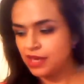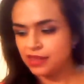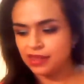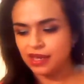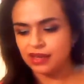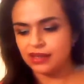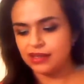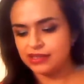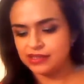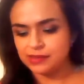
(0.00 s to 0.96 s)
and that
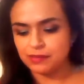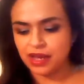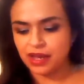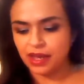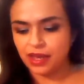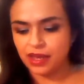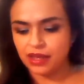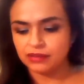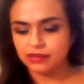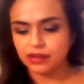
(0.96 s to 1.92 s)
is my
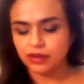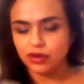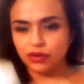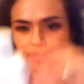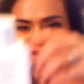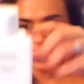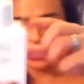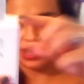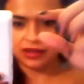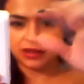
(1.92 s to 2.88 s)
Coco
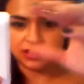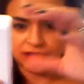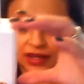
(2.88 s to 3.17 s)
Chanel,